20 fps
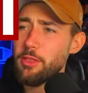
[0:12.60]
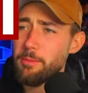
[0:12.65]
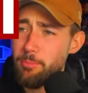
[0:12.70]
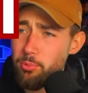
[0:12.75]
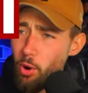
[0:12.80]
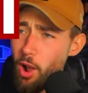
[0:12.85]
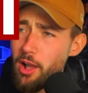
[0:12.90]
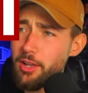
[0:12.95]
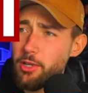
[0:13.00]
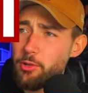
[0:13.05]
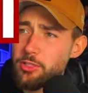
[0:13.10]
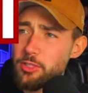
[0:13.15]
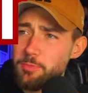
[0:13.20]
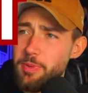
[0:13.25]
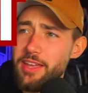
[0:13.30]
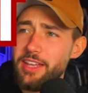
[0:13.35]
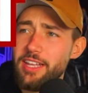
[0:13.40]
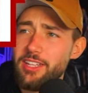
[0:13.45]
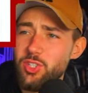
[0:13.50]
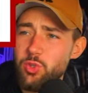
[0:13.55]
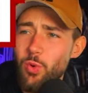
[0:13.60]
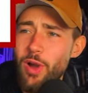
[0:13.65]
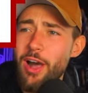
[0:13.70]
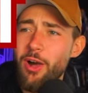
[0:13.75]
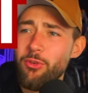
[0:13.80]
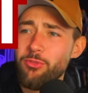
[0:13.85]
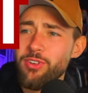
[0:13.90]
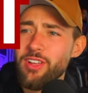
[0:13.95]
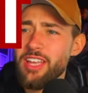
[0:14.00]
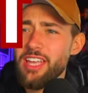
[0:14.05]
Broncos pick at
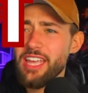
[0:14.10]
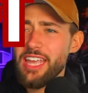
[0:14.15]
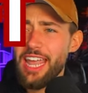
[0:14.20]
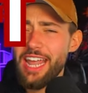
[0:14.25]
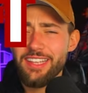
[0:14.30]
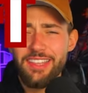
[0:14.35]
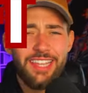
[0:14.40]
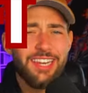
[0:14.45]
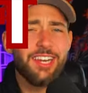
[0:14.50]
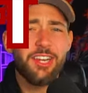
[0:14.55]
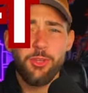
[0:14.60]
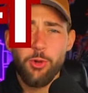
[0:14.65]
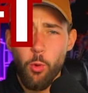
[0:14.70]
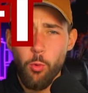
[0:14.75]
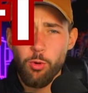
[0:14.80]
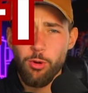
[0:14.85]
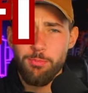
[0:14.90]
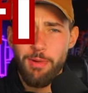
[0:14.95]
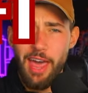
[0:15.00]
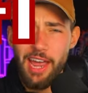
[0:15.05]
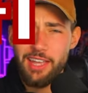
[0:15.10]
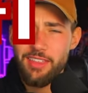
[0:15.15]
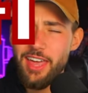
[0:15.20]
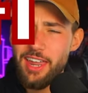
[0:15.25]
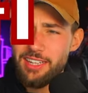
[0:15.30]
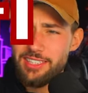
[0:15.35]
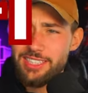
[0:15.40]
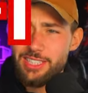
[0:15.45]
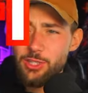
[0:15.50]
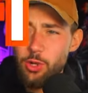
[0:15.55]
12, and they need a quarterback. That
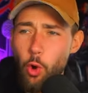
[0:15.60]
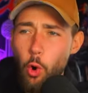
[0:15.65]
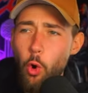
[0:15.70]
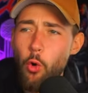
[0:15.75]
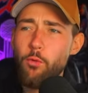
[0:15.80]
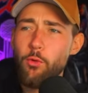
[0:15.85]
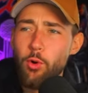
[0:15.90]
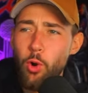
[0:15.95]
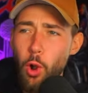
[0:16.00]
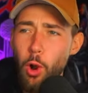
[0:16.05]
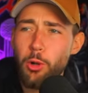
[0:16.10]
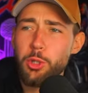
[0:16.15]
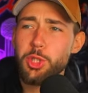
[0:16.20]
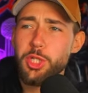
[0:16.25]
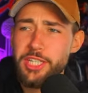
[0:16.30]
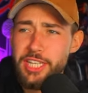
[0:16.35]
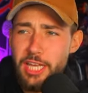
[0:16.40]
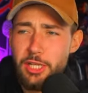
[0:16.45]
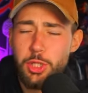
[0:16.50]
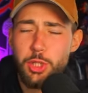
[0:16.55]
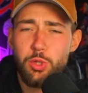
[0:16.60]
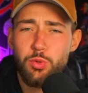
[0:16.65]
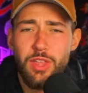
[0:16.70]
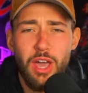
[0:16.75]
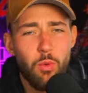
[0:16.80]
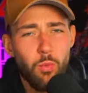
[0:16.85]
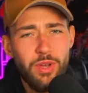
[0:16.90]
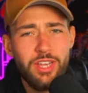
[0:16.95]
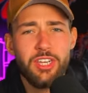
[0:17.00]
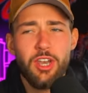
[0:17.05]
is the overarching issue
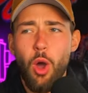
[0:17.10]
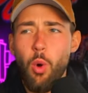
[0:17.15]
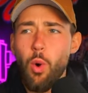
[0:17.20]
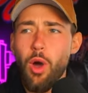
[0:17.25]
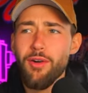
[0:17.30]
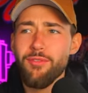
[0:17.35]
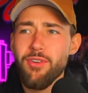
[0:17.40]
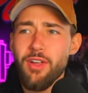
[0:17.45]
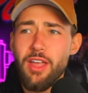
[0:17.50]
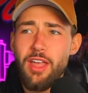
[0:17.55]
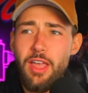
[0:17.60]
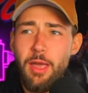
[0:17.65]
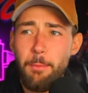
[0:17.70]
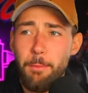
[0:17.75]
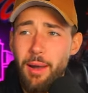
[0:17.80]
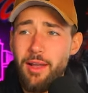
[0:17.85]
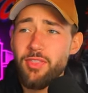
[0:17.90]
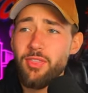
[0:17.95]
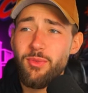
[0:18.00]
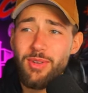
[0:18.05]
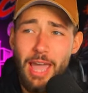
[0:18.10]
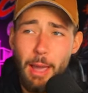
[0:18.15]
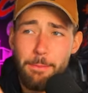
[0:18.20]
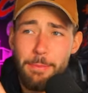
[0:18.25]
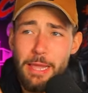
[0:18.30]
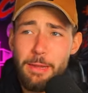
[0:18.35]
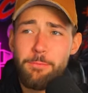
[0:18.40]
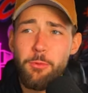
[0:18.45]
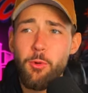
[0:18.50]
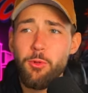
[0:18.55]
that we know of, but we got
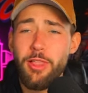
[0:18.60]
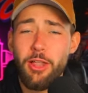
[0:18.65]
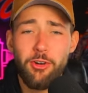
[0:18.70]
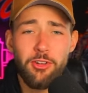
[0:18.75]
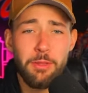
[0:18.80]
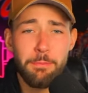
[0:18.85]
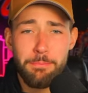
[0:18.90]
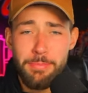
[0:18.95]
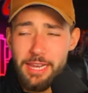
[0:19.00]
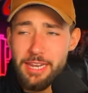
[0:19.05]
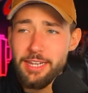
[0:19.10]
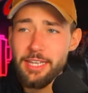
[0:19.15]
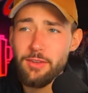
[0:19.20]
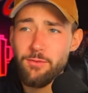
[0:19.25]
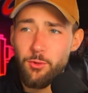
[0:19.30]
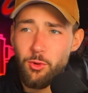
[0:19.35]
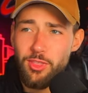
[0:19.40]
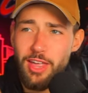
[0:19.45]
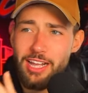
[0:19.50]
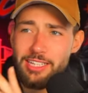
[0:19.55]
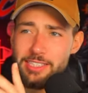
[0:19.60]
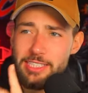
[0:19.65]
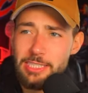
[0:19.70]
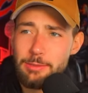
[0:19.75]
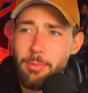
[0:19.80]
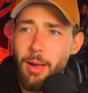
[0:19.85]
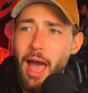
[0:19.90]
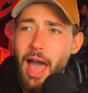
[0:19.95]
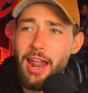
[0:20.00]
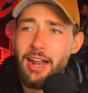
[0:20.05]
people that are competing for that
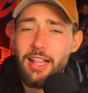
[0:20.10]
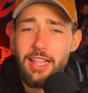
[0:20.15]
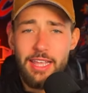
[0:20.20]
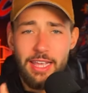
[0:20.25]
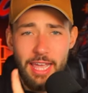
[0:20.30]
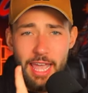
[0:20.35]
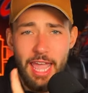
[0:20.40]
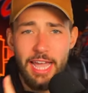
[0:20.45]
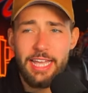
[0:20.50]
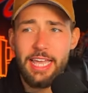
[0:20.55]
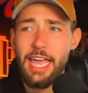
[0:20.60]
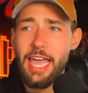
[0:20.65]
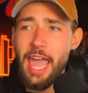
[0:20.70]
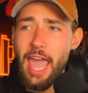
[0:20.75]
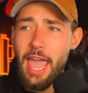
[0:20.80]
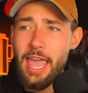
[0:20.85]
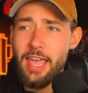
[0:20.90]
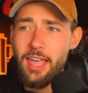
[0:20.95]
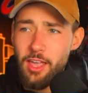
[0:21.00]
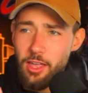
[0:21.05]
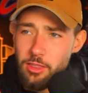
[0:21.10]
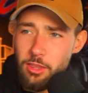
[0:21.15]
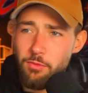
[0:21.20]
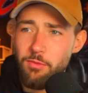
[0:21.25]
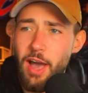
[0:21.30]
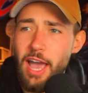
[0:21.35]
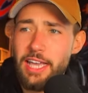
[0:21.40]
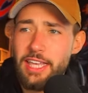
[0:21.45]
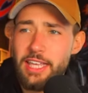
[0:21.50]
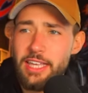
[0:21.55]
spot aka the
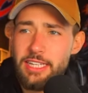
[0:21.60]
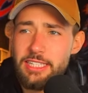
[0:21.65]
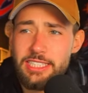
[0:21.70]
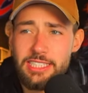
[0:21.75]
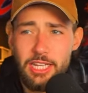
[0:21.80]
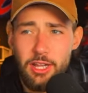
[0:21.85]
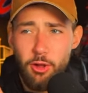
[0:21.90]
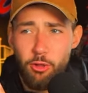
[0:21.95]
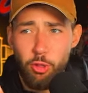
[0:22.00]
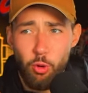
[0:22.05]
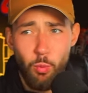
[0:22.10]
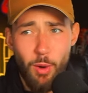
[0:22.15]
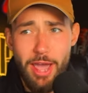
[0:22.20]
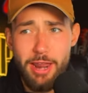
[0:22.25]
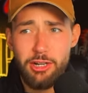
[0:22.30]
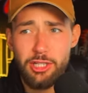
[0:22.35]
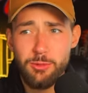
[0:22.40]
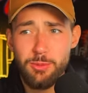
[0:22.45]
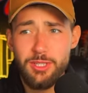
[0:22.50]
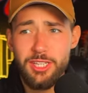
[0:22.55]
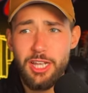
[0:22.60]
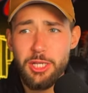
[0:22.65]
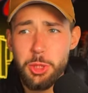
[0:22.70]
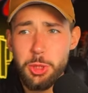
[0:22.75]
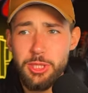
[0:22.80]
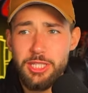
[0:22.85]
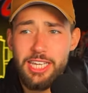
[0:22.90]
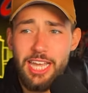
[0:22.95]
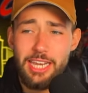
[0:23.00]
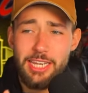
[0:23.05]
Vikings, the Raiders
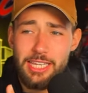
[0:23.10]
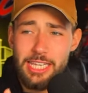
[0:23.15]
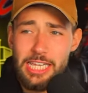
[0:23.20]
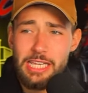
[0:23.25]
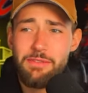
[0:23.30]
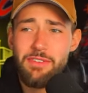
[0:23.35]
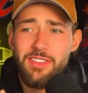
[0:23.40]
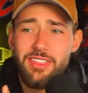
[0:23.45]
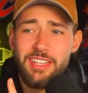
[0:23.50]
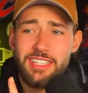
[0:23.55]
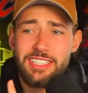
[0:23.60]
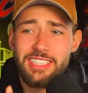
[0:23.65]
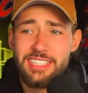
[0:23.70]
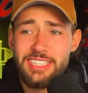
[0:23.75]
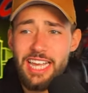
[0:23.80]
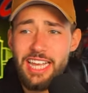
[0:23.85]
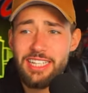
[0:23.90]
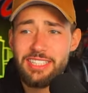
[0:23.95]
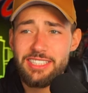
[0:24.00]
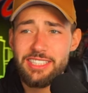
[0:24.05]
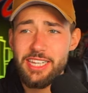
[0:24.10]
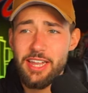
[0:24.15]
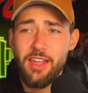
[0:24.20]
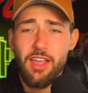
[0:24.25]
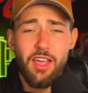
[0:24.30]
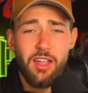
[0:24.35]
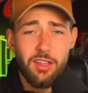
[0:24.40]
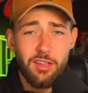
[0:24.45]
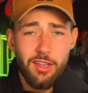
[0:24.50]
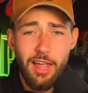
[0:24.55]
potentially, and even the Saints.
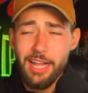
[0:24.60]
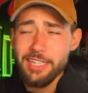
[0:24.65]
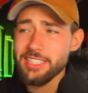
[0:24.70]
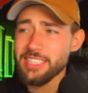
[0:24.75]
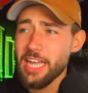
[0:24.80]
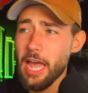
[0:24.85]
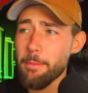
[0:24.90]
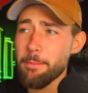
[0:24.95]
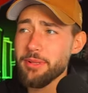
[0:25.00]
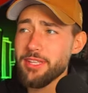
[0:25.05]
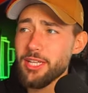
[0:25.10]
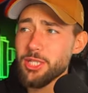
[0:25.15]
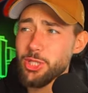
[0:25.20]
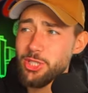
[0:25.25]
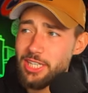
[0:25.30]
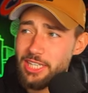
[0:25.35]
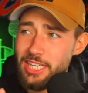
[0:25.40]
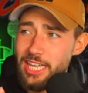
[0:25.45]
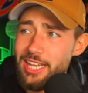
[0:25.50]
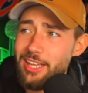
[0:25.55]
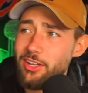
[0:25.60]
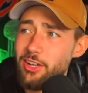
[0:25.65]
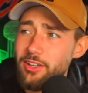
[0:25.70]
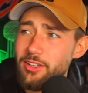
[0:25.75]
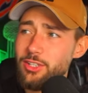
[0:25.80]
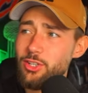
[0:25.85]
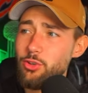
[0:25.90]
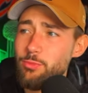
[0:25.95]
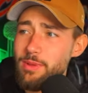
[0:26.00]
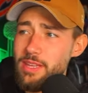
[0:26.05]
Lots of competition to get a good
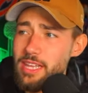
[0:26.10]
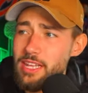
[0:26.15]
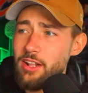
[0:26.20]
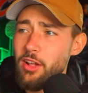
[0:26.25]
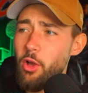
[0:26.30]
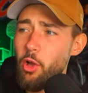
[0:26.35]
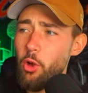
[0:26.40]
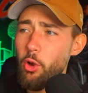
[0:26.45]
QB.